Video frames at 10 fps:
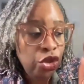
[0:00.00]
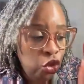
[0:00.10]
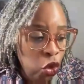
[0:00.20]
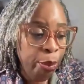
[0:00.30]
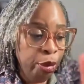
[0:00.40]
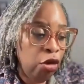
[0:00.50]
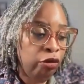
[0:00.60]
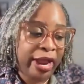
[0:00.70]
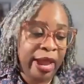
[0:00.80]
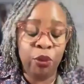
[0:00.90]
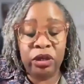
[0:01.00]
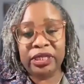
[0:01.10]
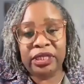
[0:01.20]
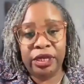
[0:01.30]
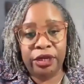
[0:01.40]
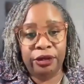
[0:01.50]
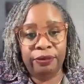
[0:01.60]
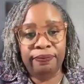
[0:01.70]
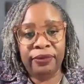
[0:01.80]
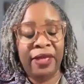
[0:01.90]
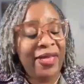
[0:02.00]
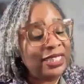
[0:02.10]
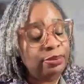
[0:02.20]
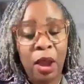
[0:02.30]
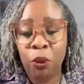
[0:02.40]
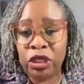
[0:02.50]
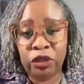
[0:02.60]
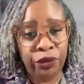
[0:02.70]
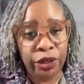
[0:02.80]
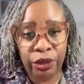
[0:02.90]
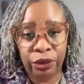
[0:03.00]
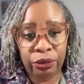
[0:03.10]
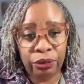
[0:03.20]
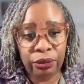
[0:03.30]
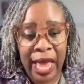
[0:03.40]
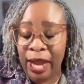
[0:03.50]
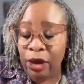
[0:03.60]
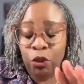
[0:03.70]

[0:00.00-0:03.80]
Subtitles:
your program will continue. Now, that's my wish for you. I don't